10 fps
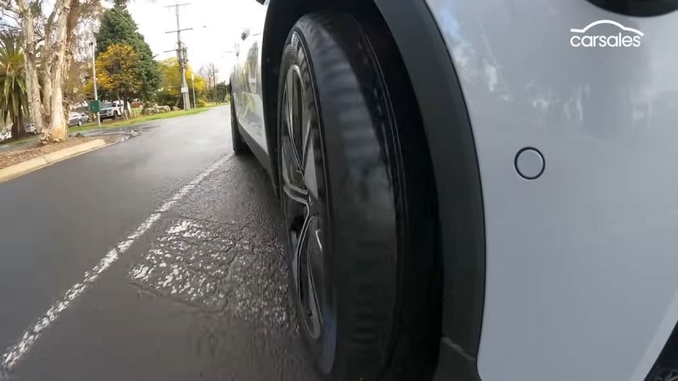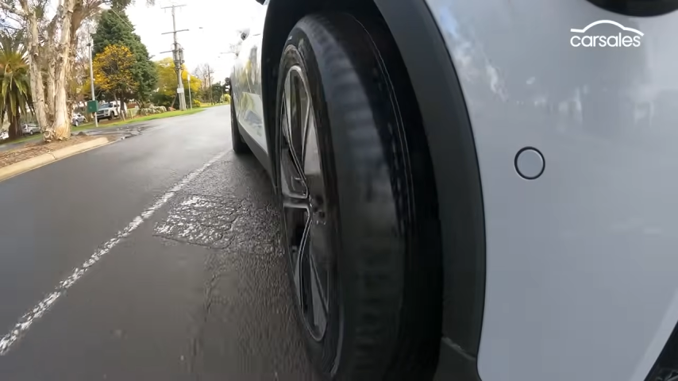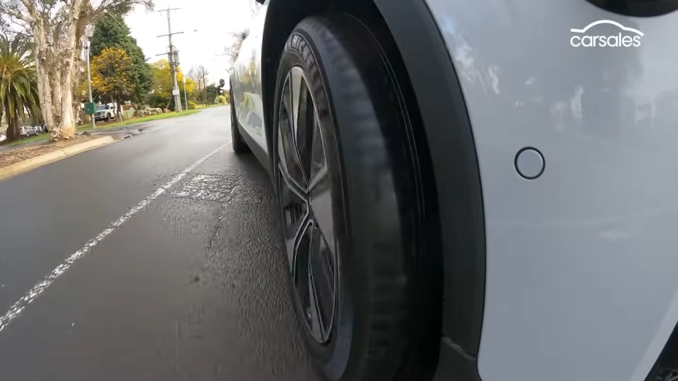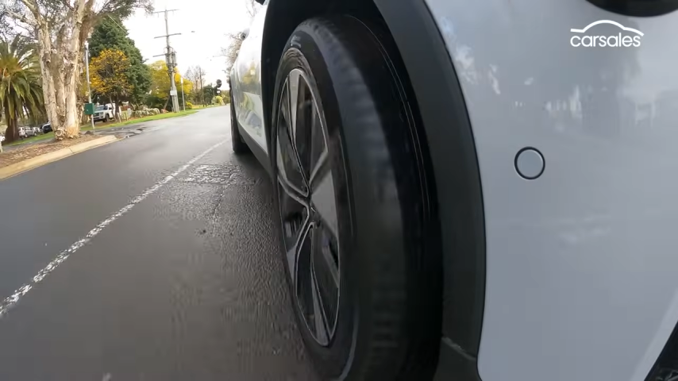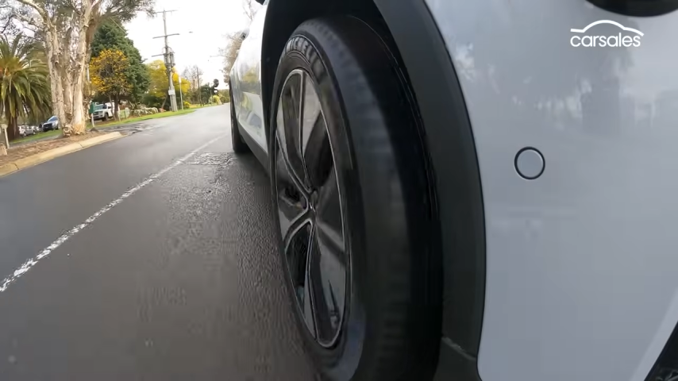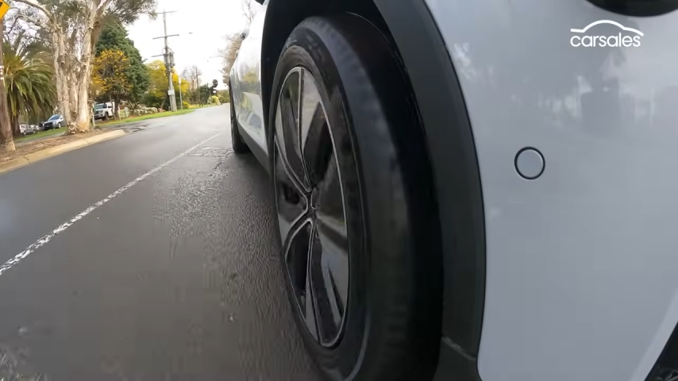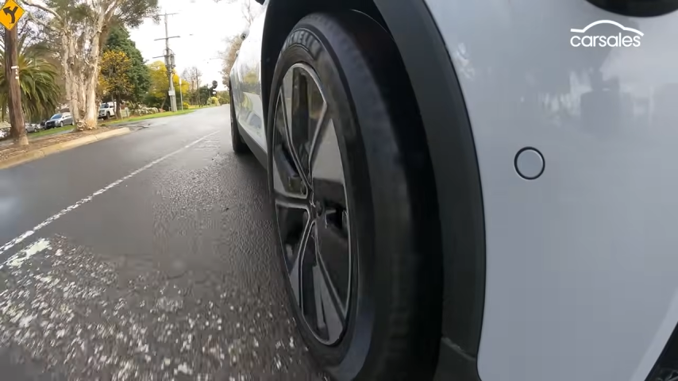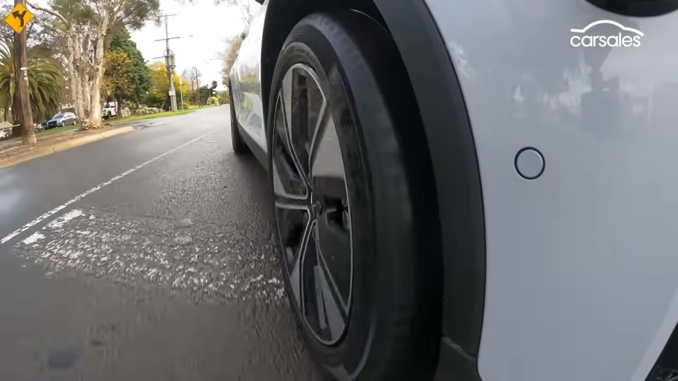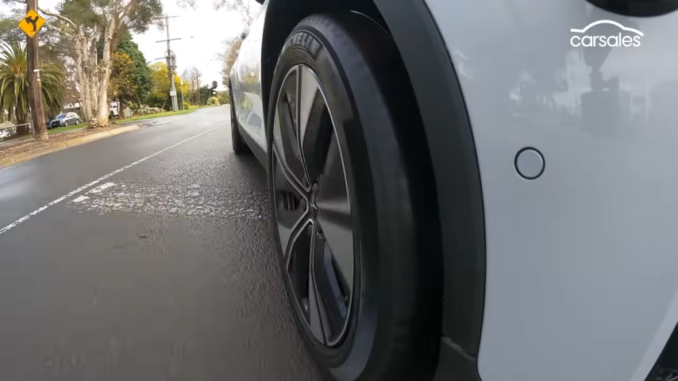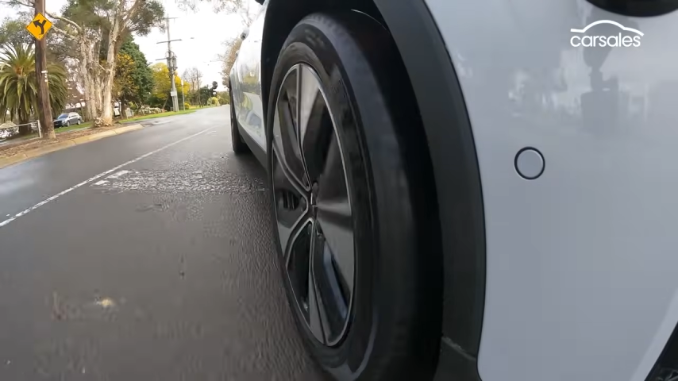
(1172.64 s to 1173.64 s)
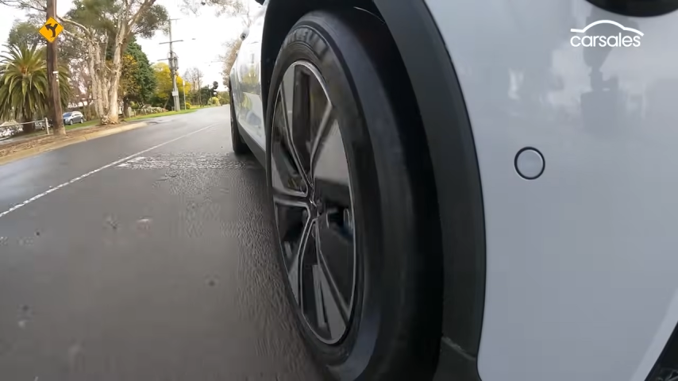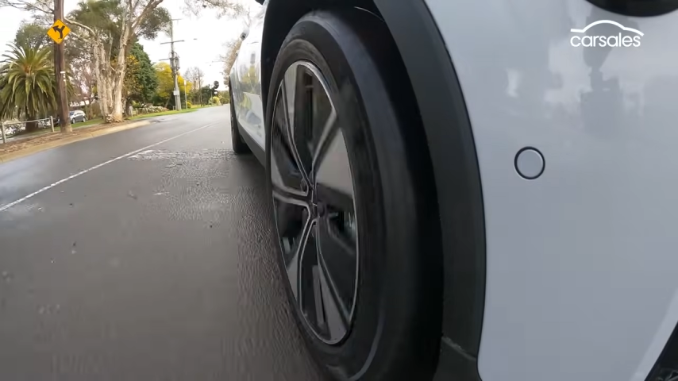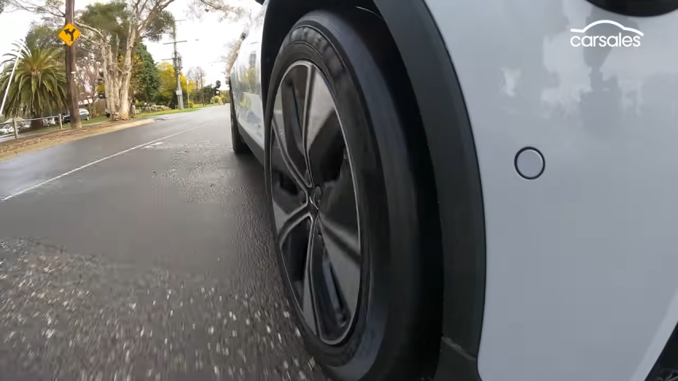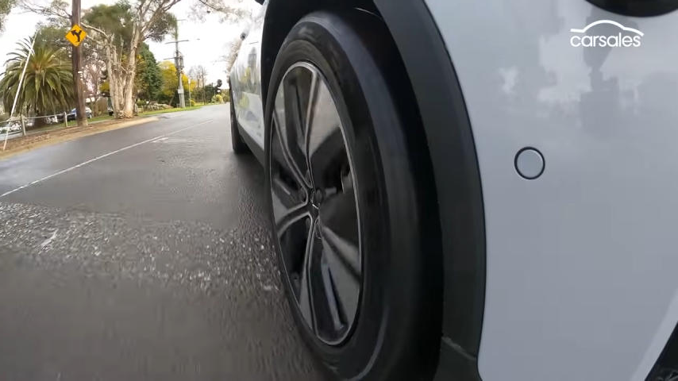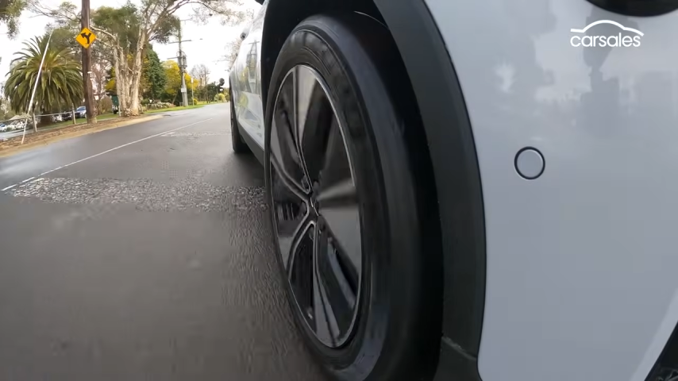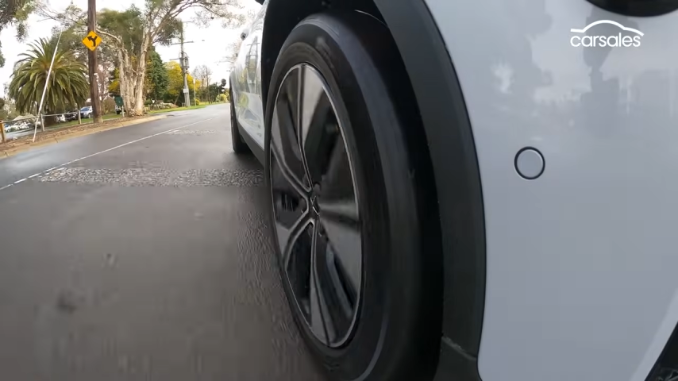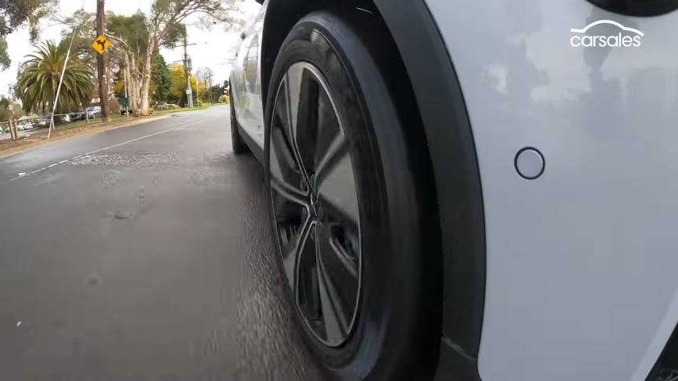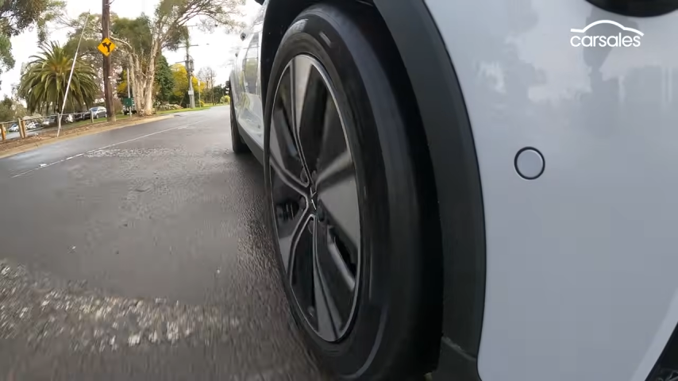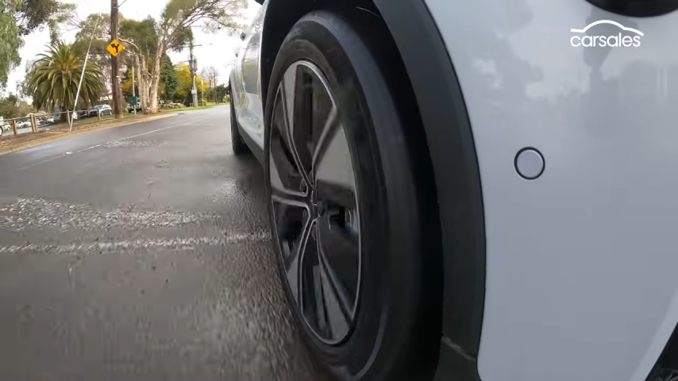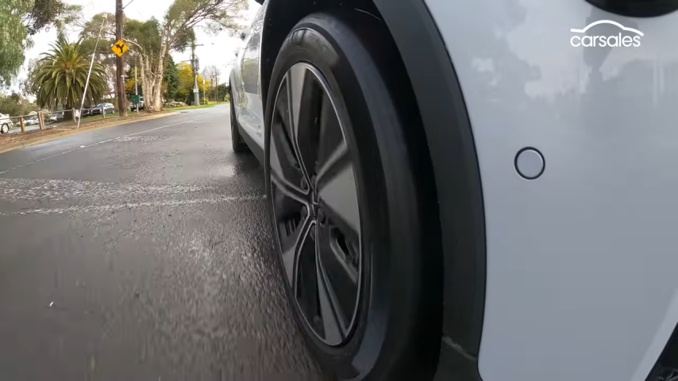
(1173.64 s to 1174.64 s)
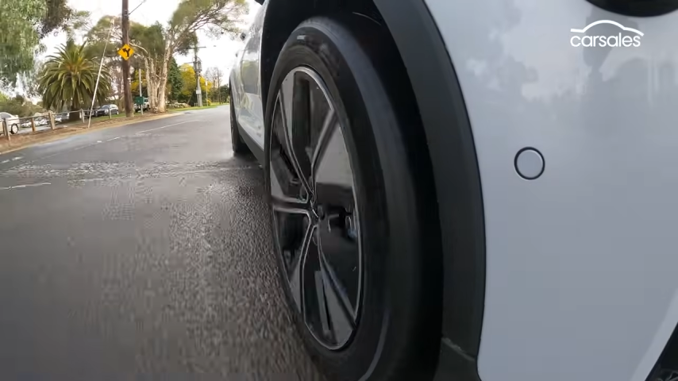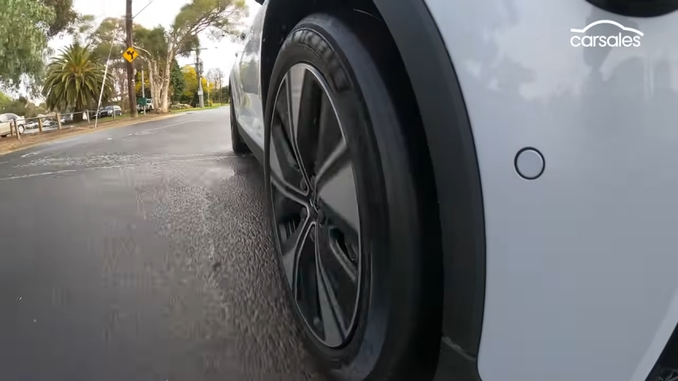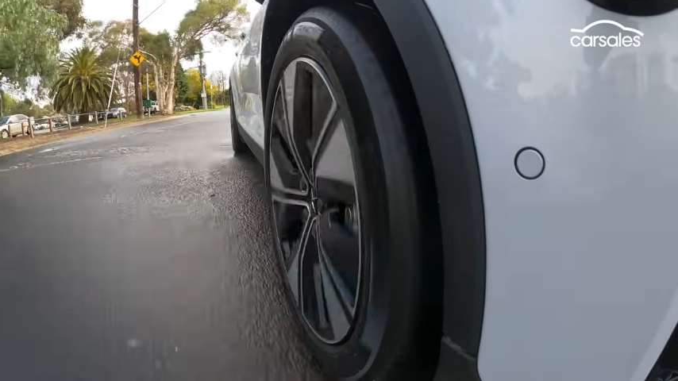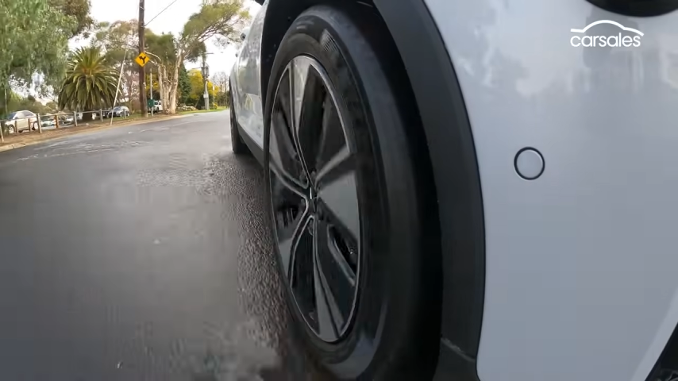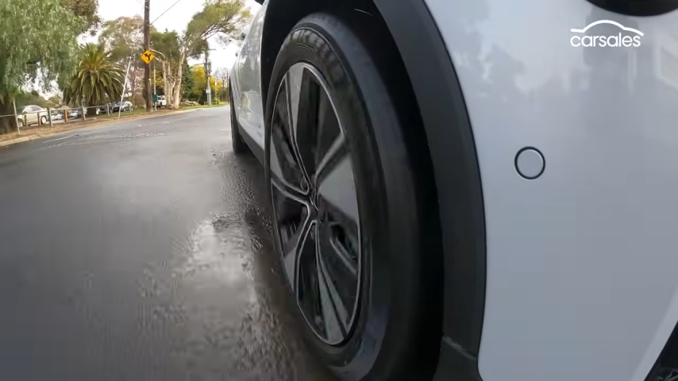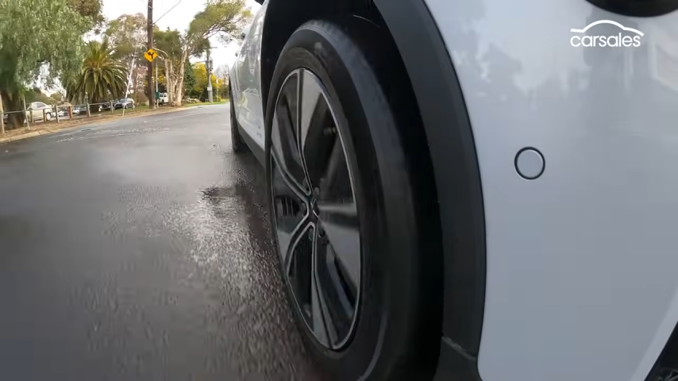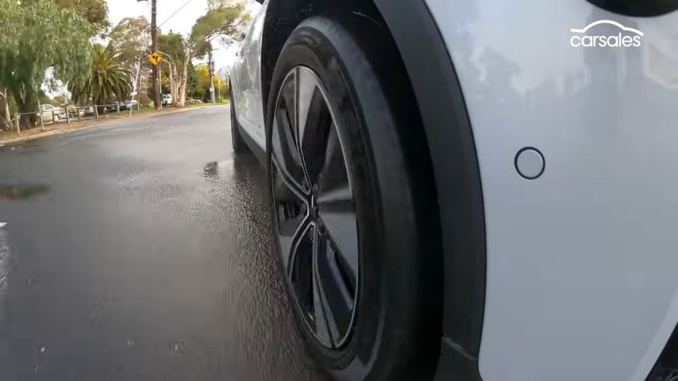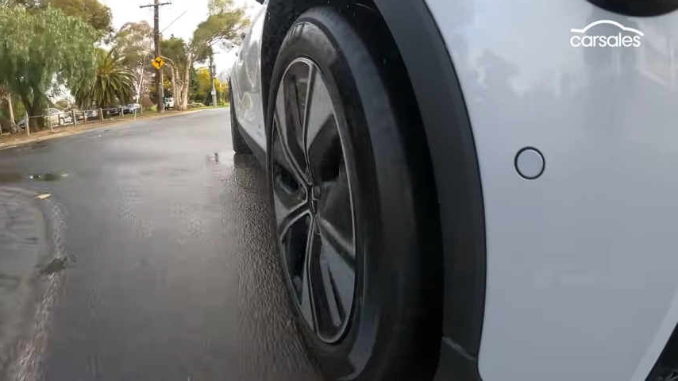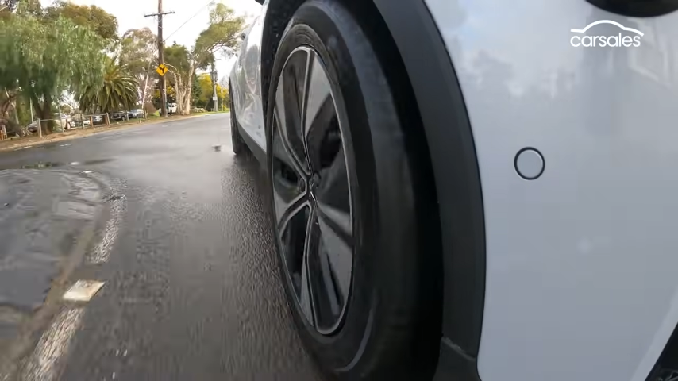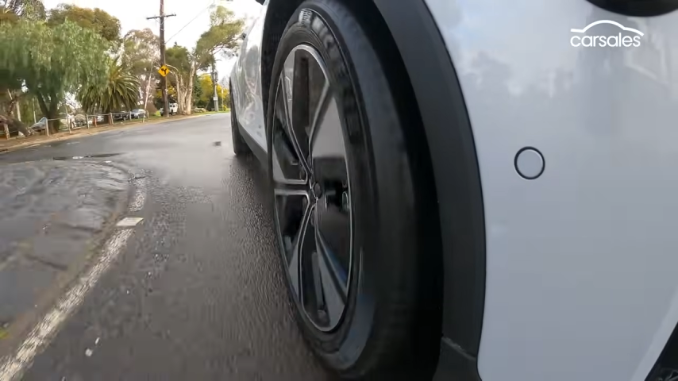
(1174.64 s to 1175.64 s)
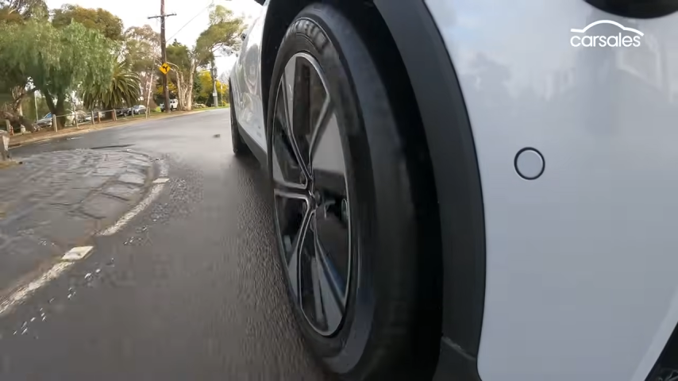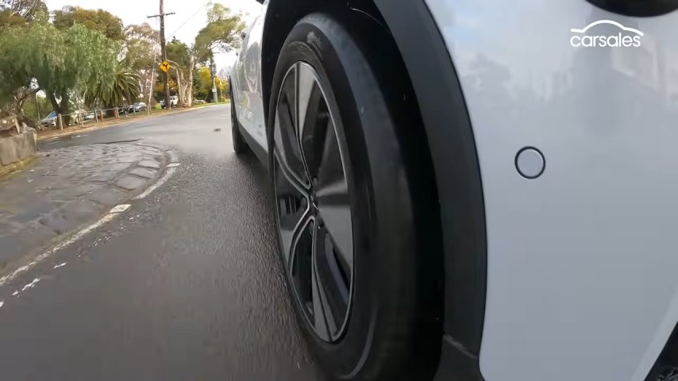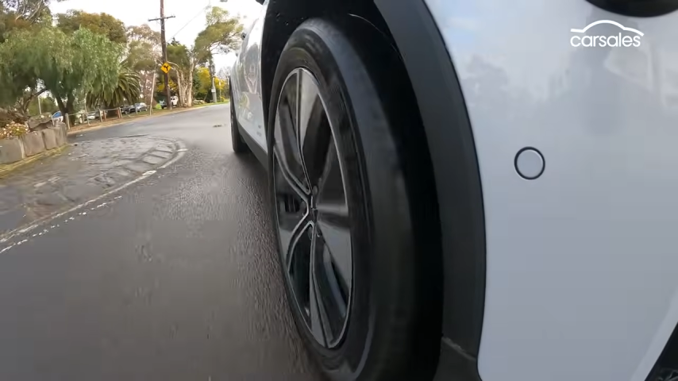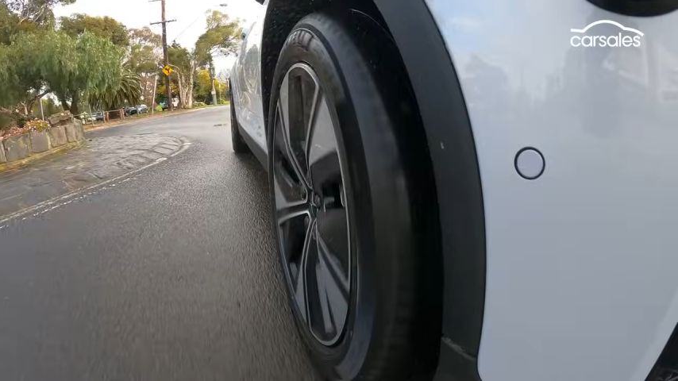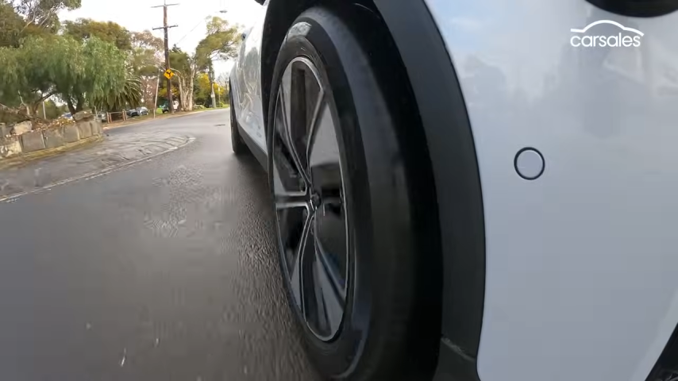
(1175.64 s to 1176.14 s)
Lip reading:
No face is visible, so there are no lips to read.